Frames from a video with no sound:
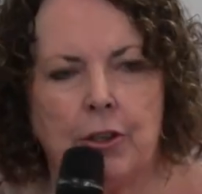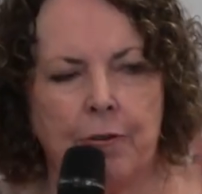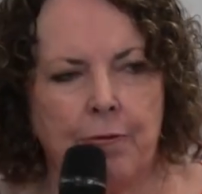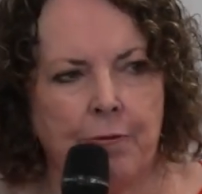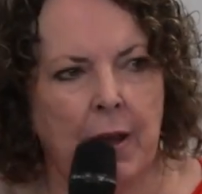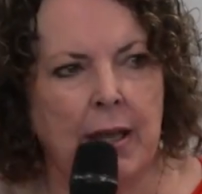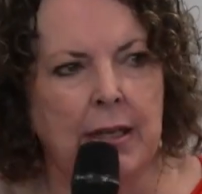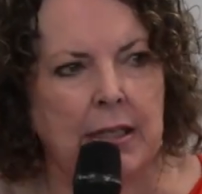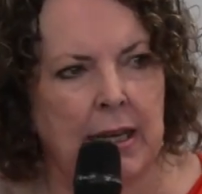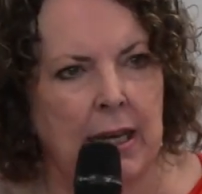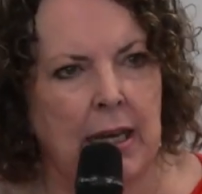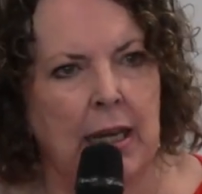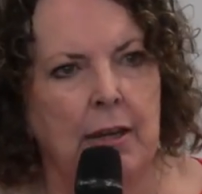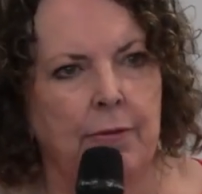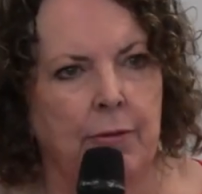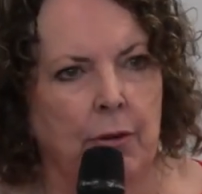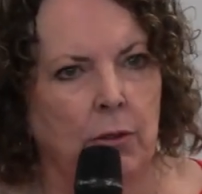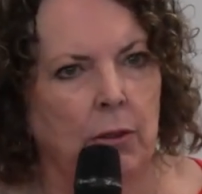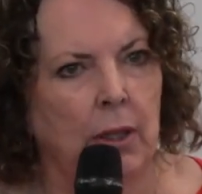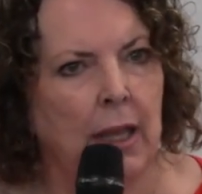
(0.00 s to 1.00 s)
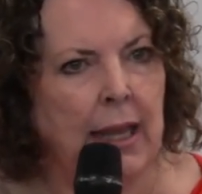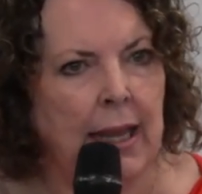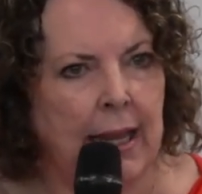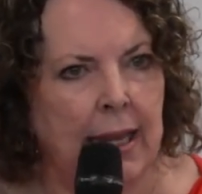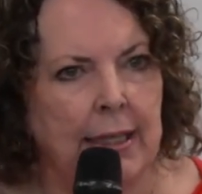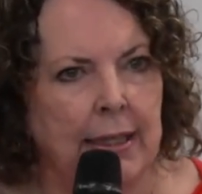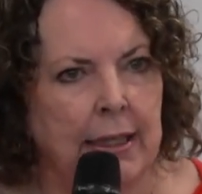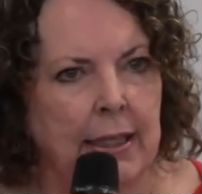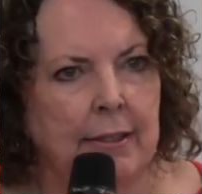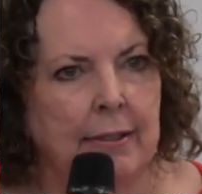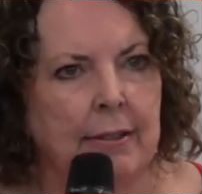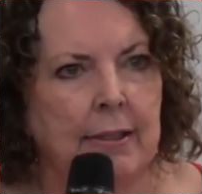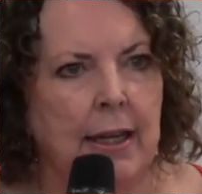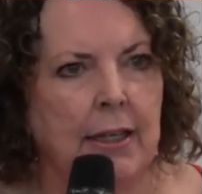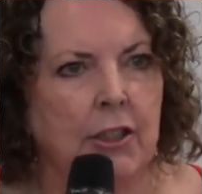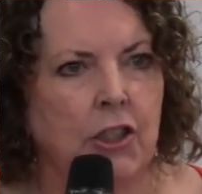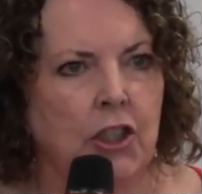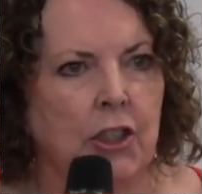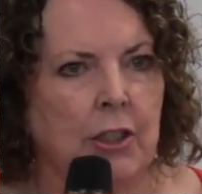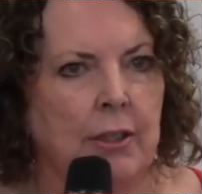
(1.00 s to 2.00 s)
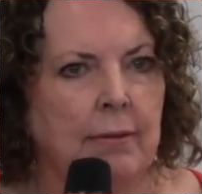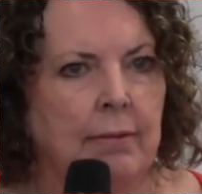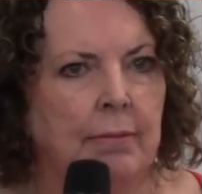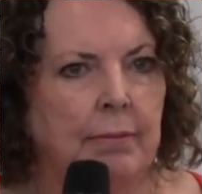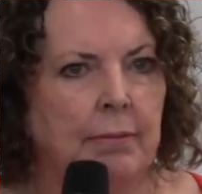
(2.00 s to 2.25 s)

to fund evil in this nation.